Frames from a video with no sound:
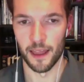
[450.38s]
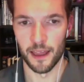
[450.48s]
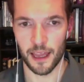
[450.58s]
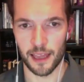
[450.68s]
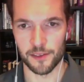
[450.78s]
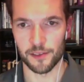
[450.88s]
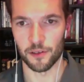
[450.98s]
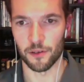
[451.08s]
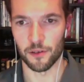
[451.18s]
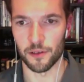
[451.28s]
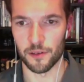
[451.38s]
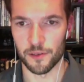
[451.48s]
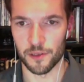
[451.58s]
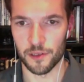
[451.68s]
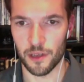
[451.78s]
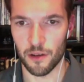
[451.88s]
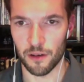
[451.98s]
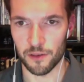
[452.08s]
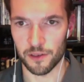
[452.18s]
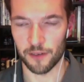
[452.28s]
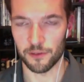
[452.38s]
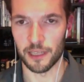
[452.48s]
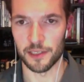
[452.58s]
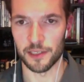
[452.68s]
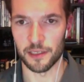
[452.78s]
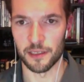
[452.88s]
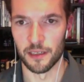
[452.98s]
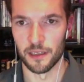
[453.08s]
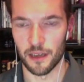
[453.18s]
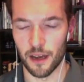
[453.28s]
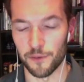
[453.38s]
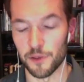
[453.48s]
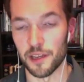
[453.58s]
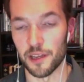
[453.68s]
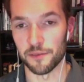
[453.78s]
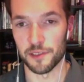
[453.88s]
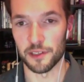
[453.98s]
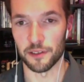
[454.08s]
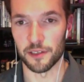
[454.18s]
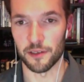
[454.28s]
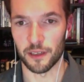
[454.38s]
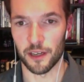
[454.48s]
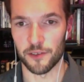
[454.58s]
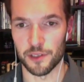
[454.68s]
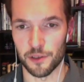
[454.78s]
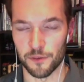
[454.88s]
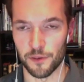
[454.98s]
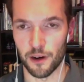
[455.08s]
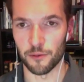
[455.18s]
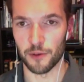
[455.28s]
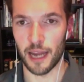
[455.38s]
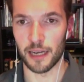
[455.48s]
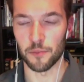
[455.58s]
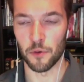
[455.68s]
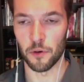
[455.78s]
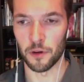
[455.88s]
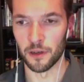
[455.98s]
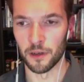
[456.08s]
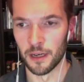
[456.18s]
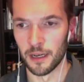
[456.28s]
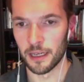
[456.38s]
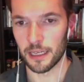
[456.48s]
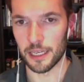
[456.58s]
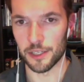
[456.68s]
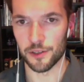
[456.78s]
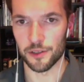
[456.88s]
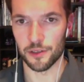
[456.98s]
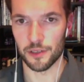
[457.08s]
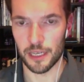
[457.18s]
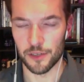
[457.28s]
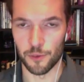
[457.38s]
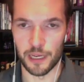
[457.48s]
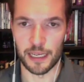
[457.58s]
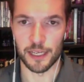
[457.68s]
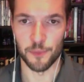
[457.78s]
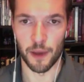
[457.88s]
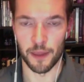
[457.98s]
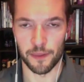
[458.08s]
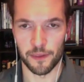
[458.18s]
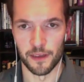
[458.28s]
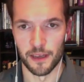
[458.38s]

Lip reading: And so there's a few dozen facilities around the country so far, and we're adding more each week, each month.